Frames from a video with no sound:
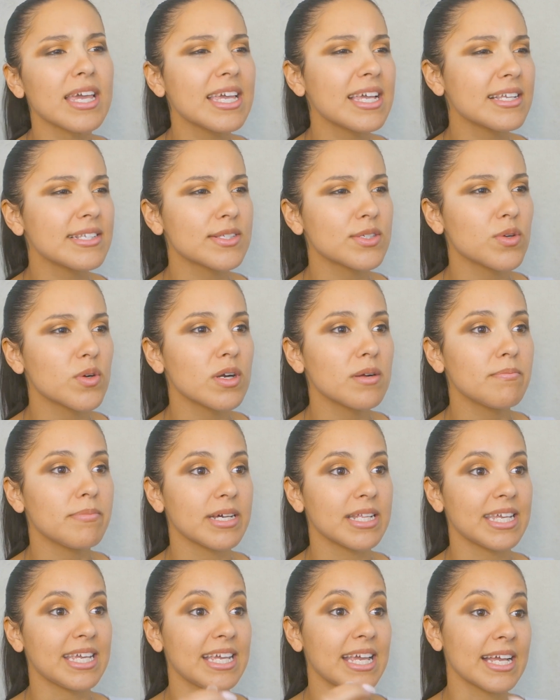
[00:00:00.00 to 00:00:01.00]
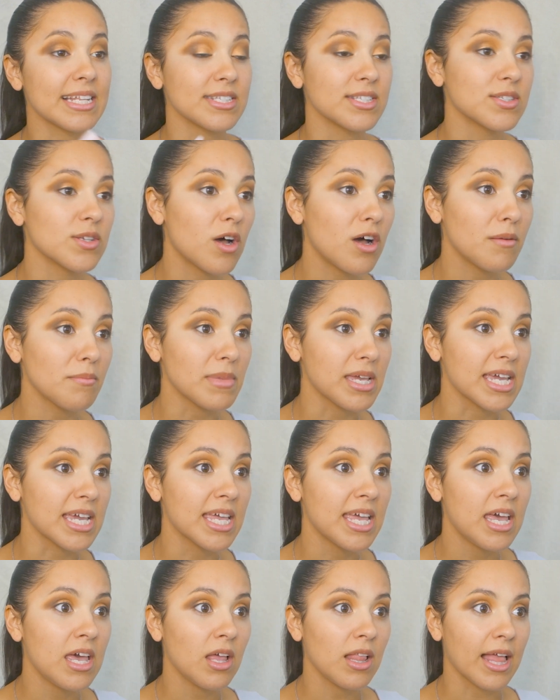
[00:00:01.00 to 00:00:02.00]
his door, but he had saw
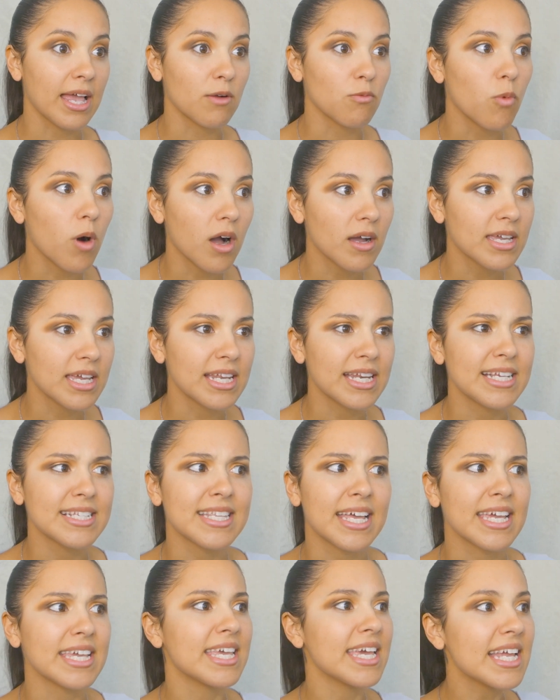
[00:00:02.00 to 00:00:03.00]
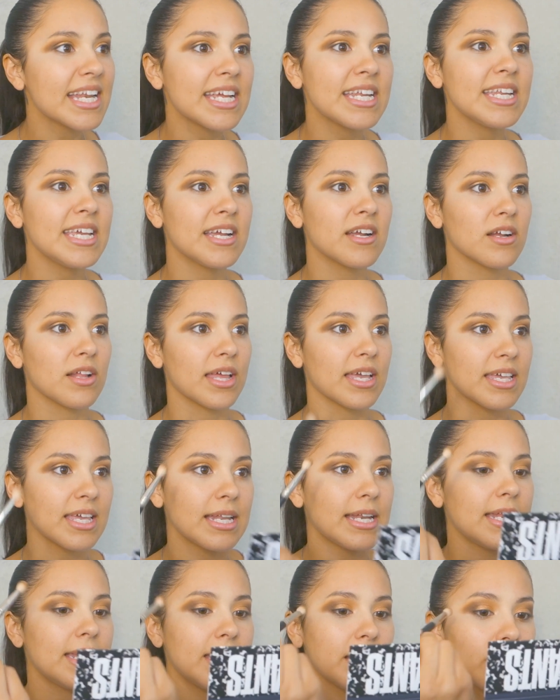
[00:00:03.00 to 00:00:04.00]
me like walk in. He's like, get in here, like
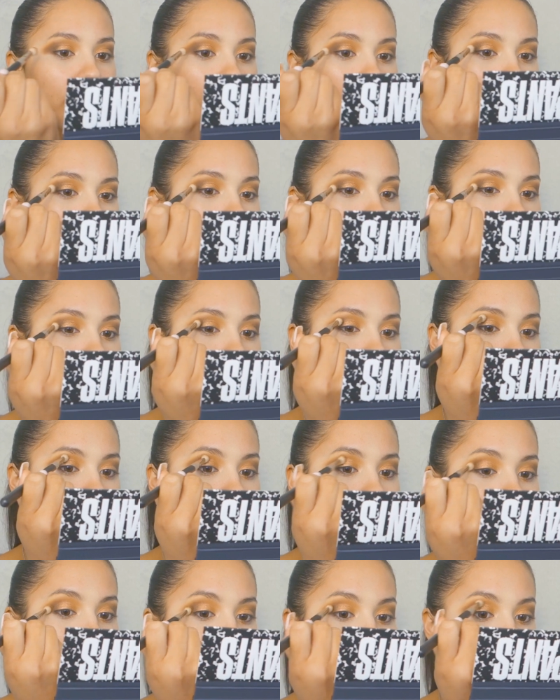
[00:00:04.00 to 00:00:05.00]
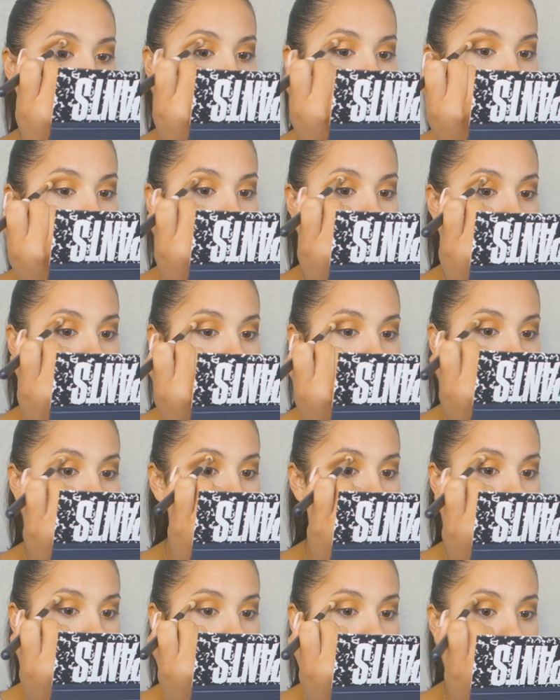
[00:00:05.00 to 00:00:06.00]
get in here. So then I go
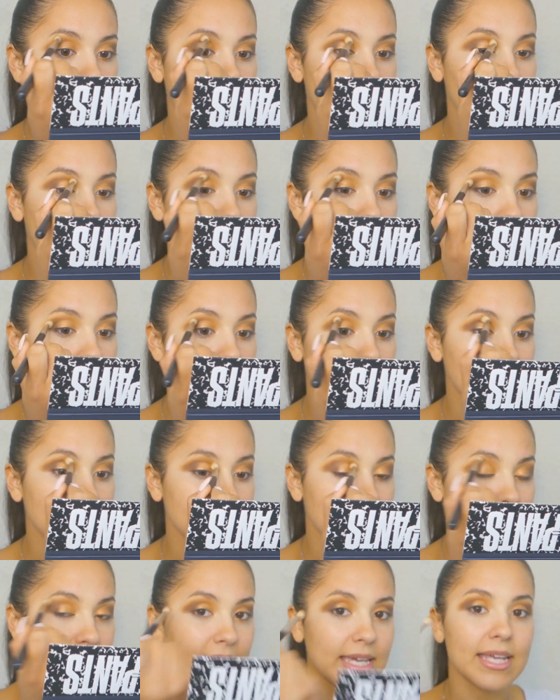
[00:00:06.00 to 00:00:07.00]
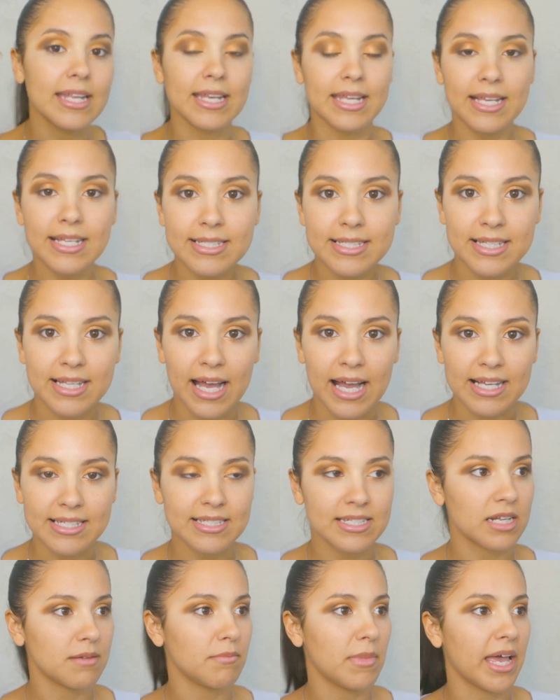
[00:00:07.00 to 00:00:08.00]
and I get in his
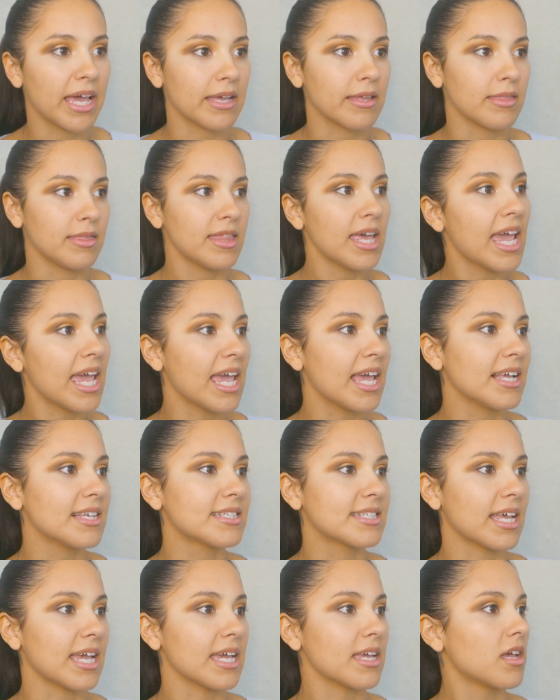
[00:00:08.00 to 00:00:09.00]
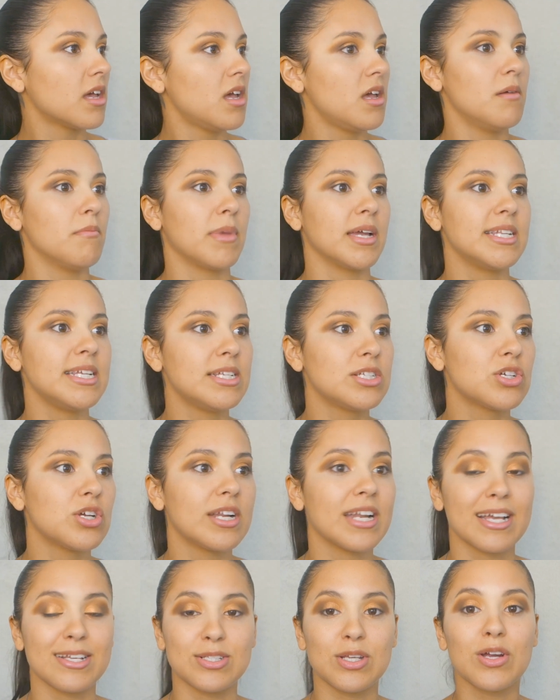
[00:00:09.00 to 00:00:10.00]
class, and I'm like, thanks, like my teacher,
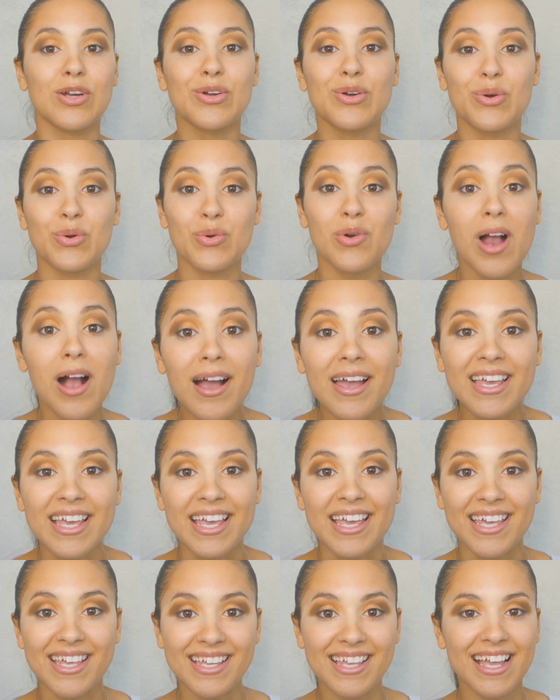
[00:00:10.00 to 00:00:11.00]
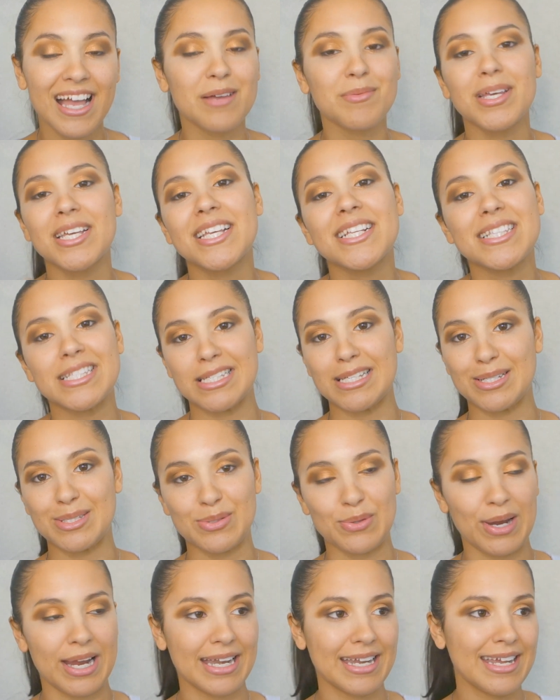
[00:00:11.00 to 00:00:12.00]
and I start crying. I'm like in
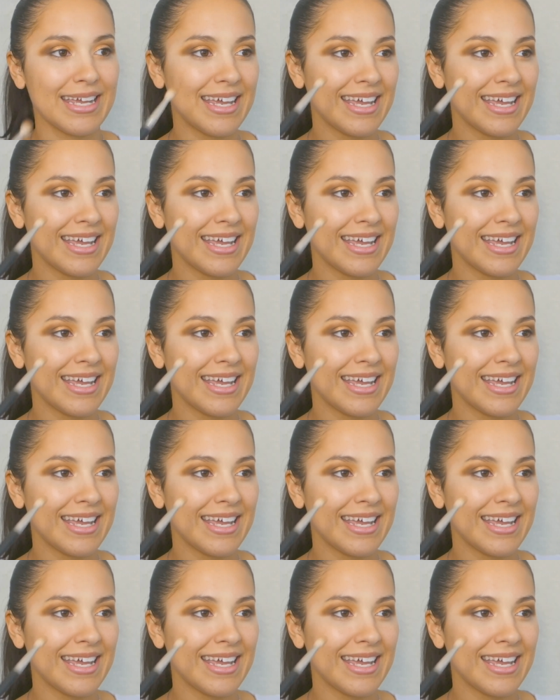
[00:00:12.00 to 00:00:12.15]
6th grade.